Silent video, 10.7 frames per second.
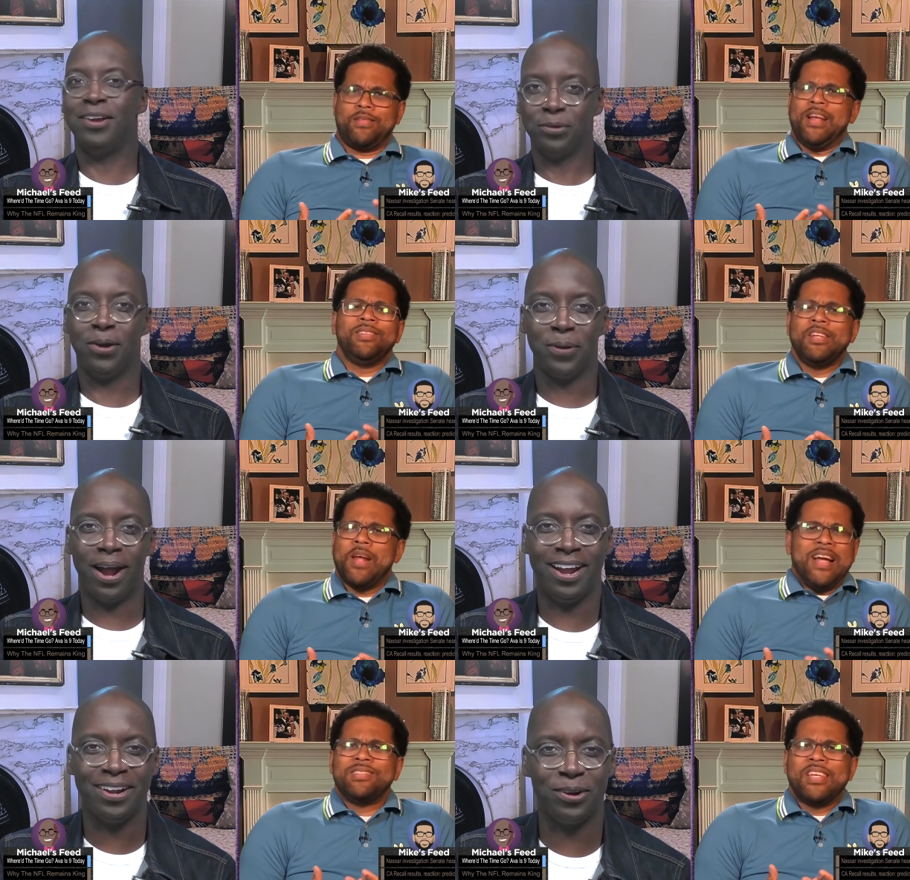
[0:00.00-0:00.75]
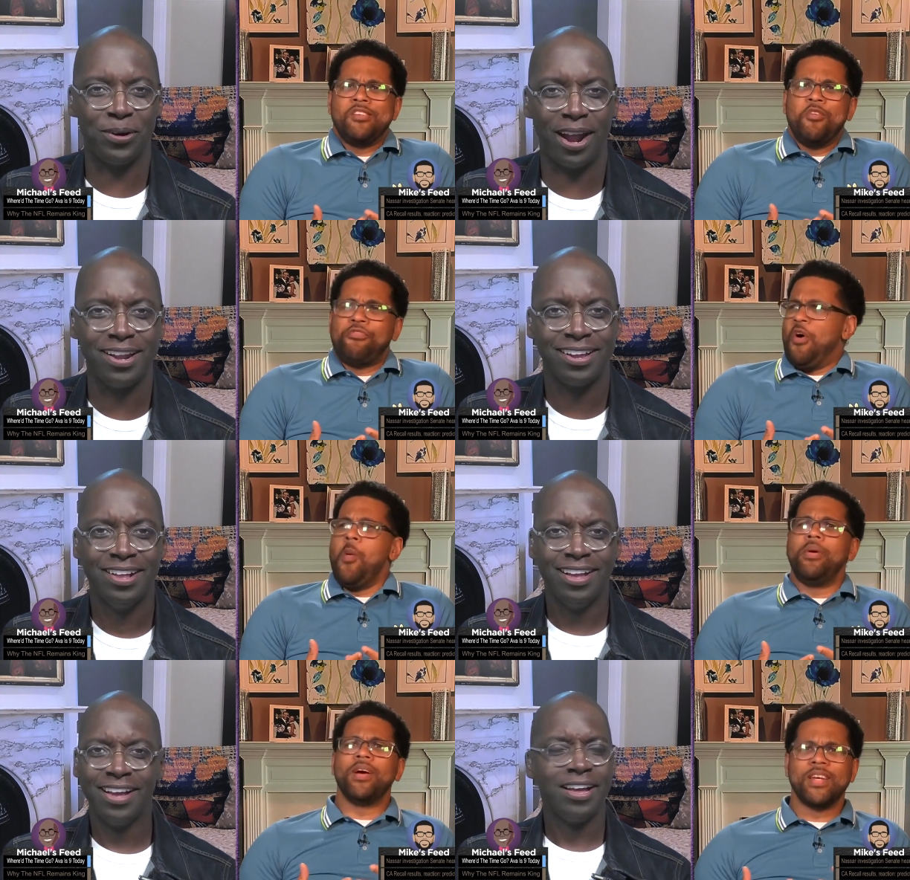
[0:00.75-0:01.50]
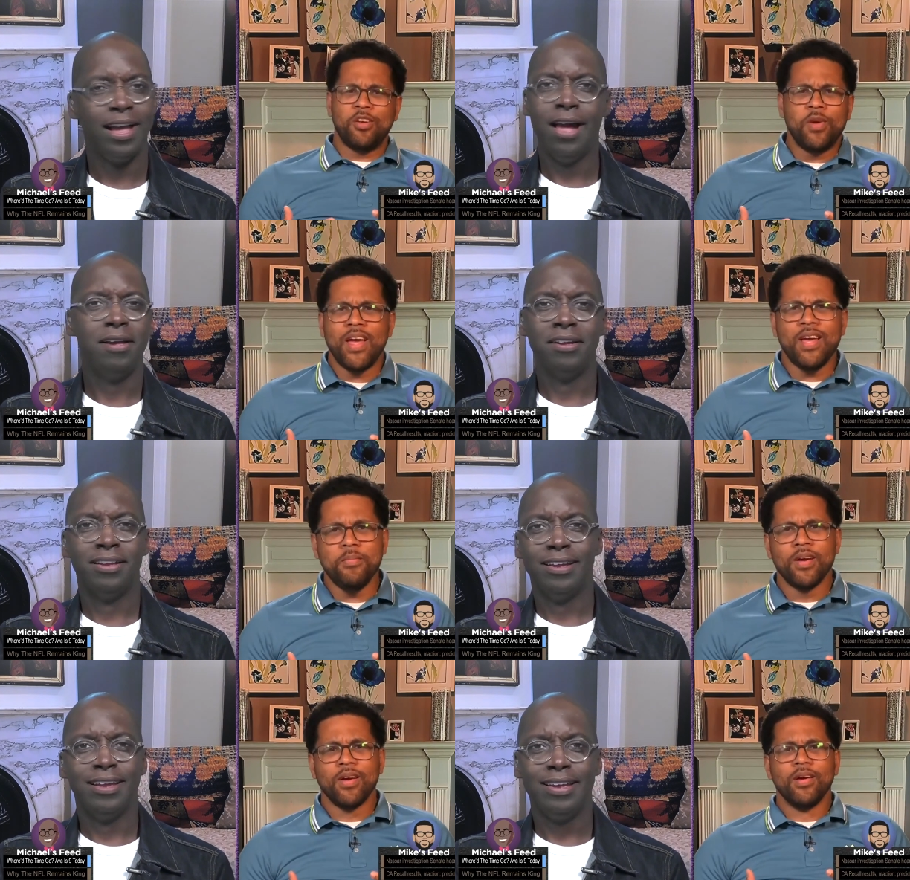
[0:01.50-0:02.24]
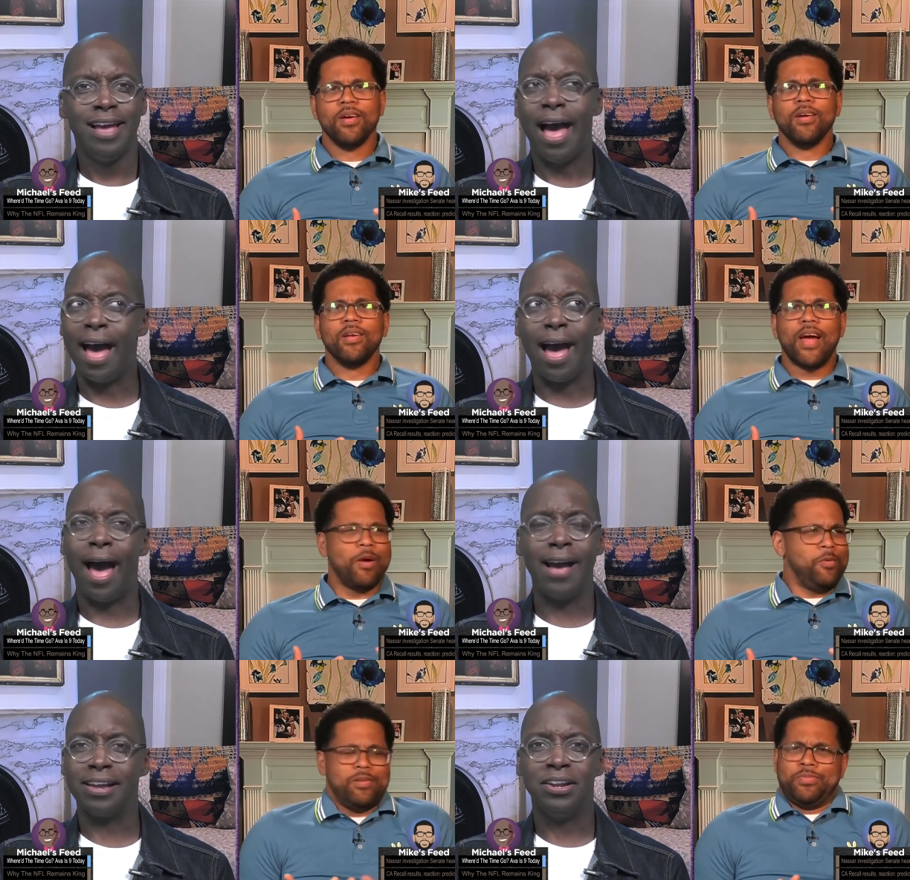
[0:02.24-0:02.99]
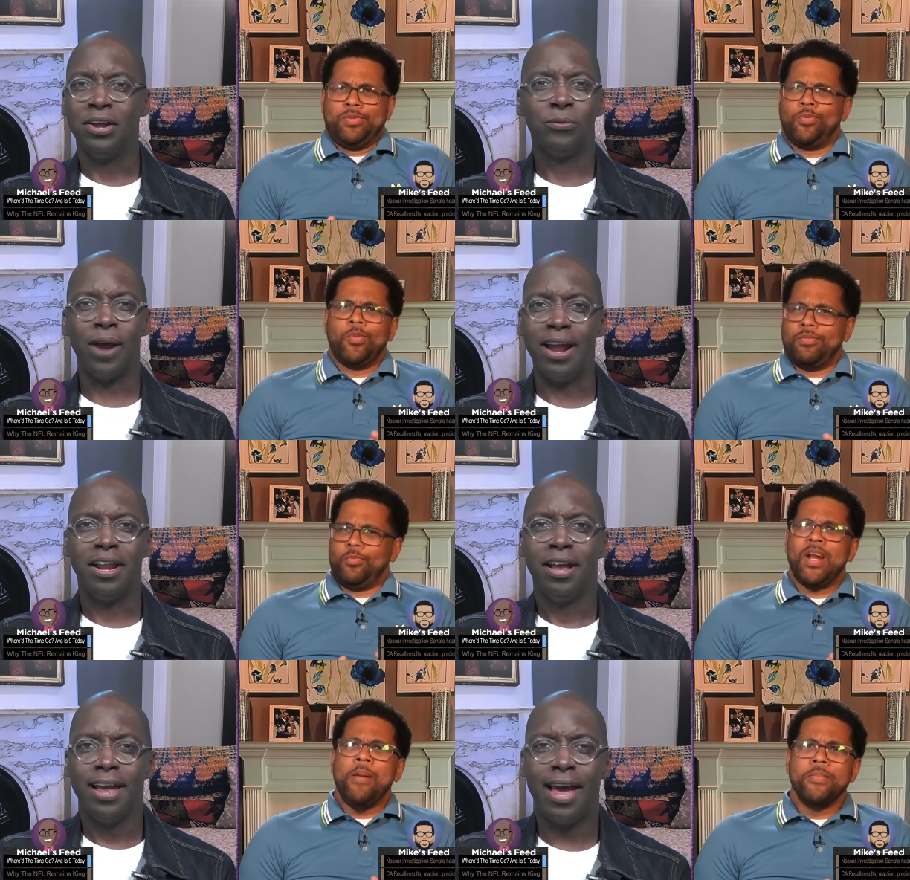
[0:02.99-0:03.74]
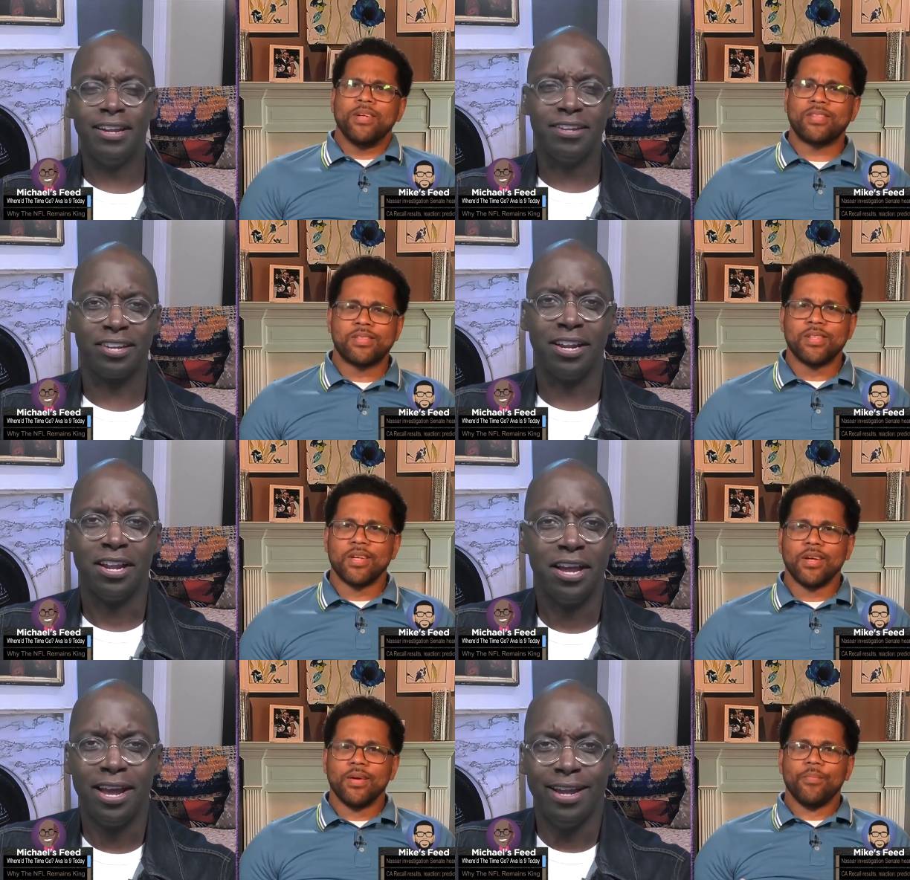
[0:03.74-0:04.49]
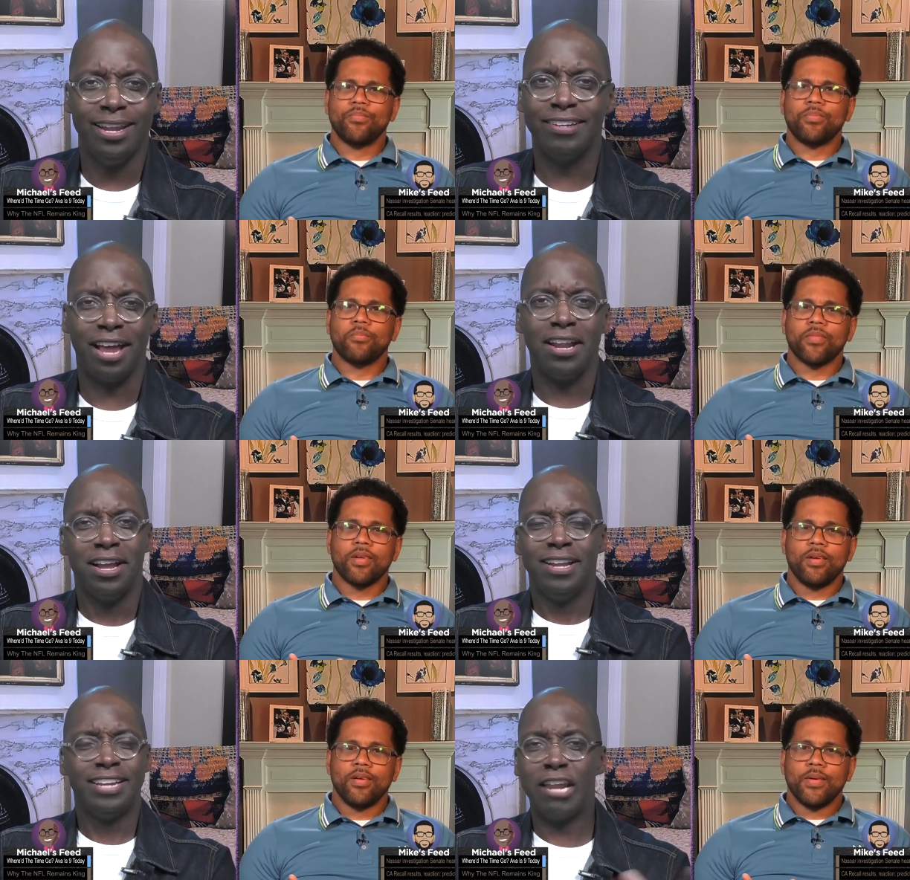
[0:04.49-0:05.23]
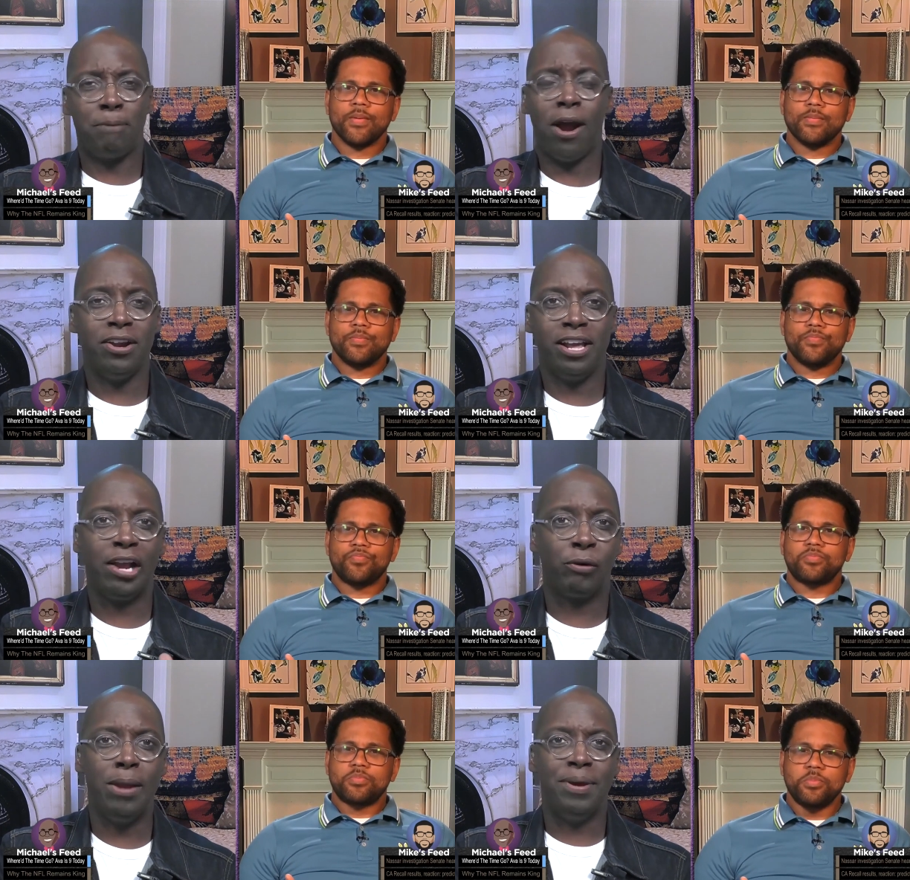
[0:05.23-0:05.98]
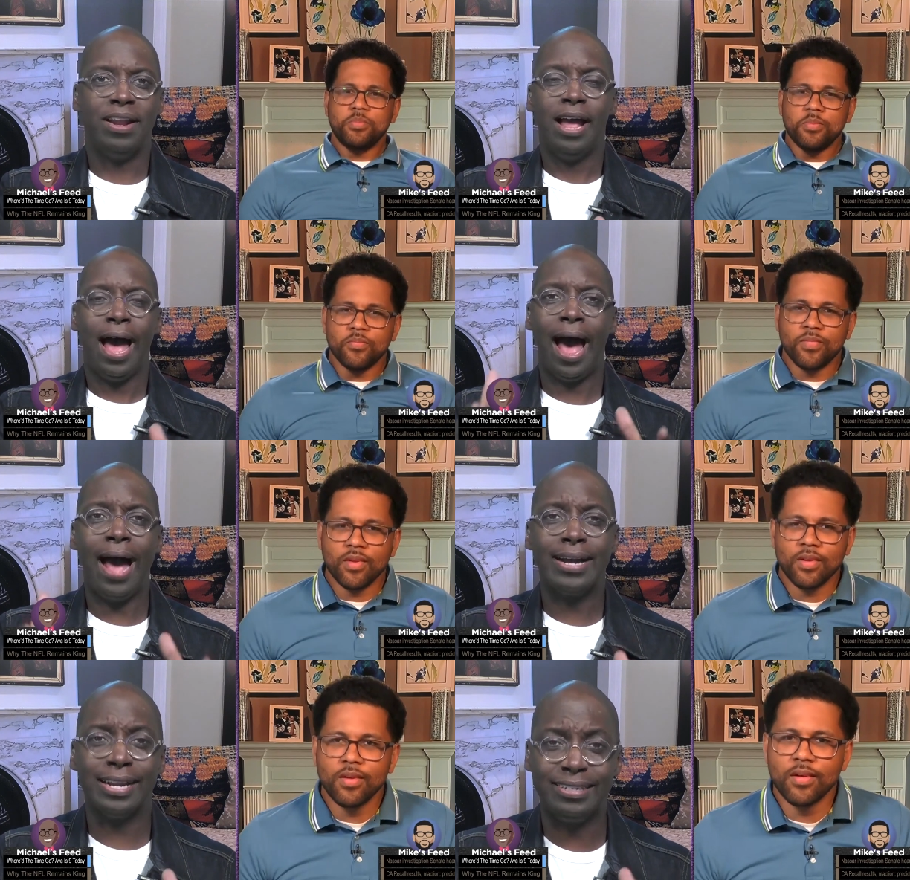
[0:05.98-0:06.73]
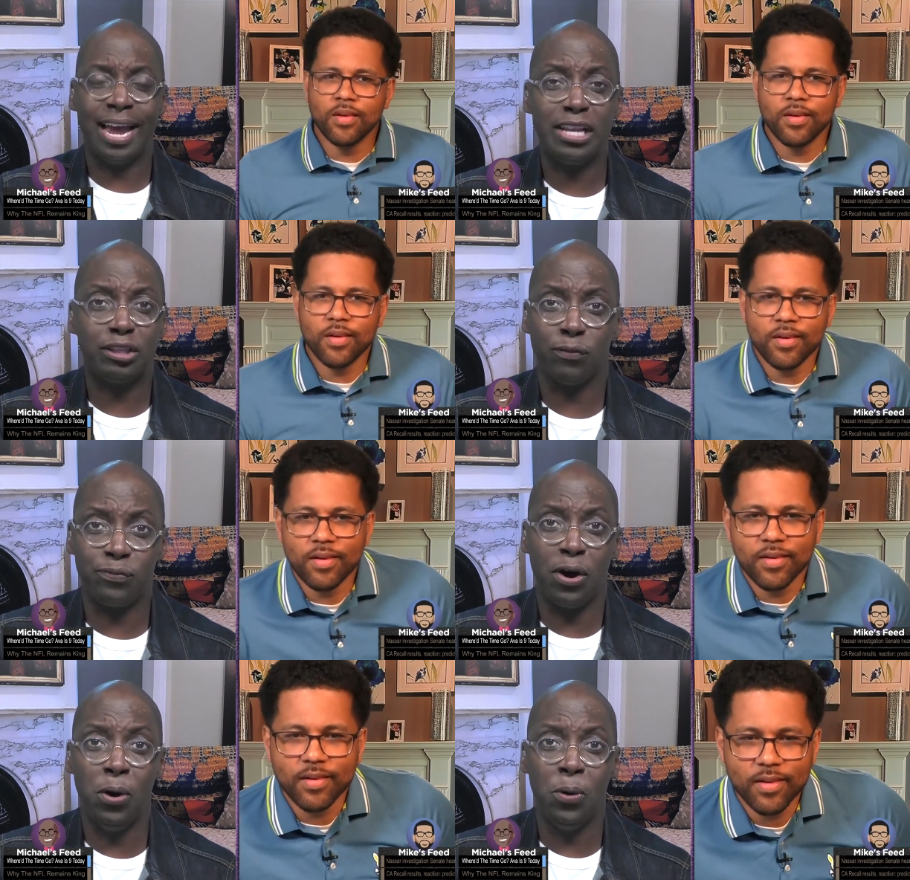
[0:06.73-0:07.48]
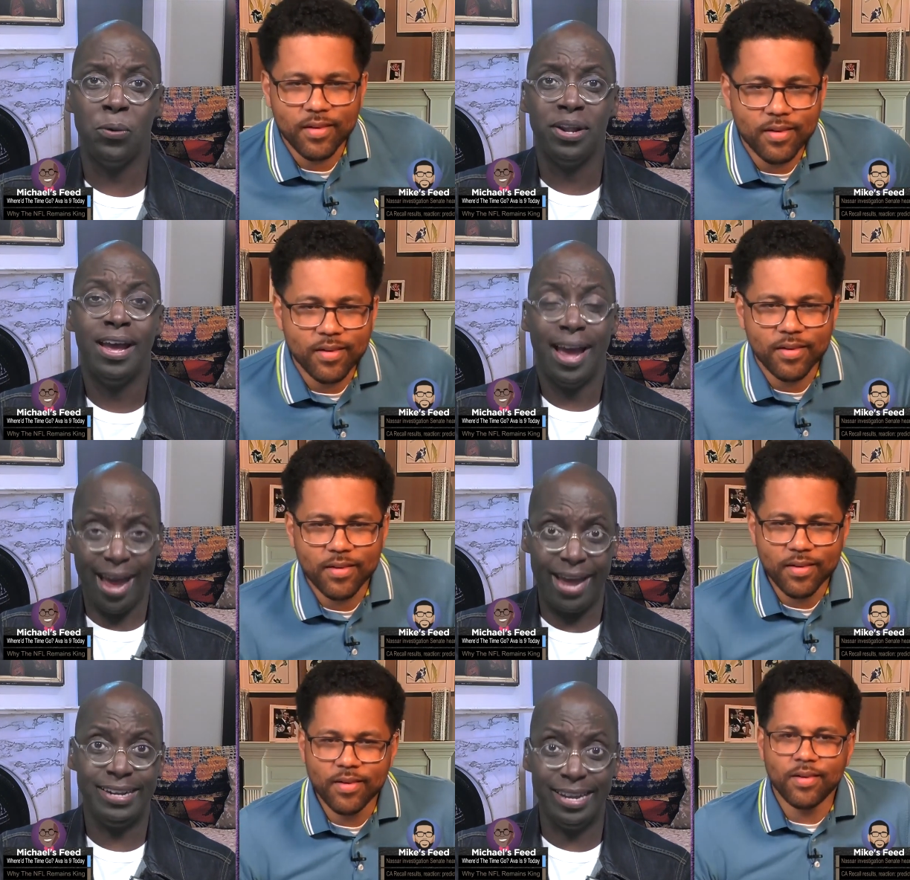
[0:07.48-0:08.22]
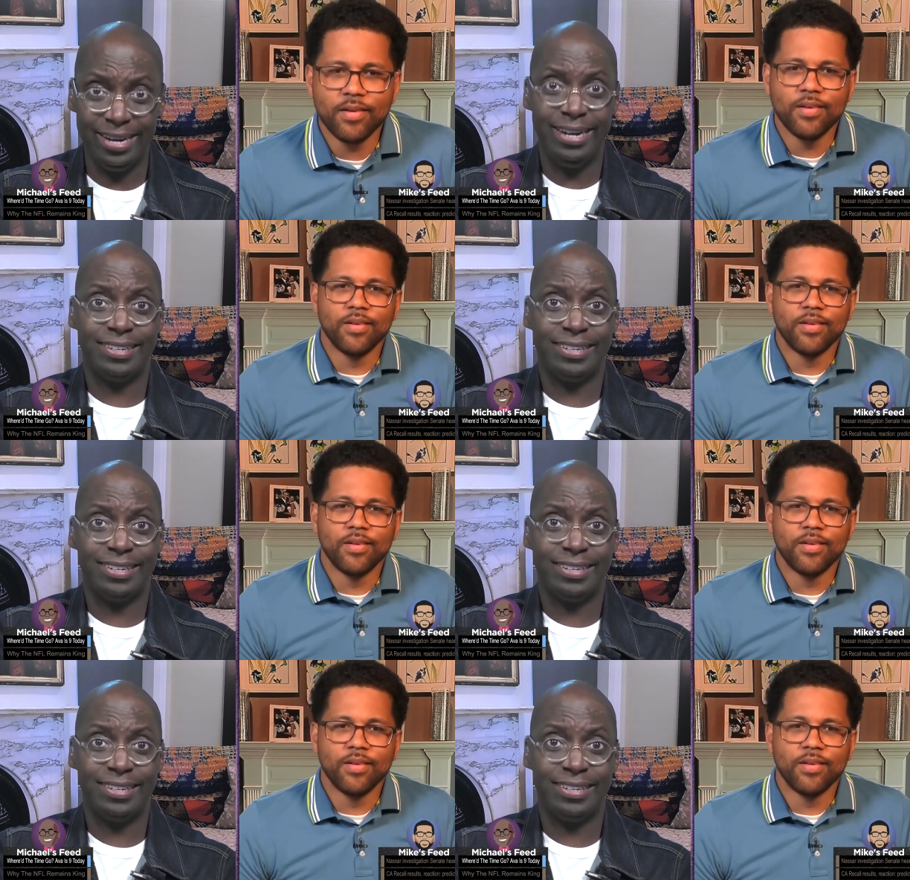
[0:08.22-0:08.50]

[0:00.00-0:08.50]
Speaker 1: I, see, I ain't seen no right. phone bill in your name. Like, what
Speaker 2: I, get, right. what I miss? Hey, listen, listen, that's part of the agreement. I can take the phone at any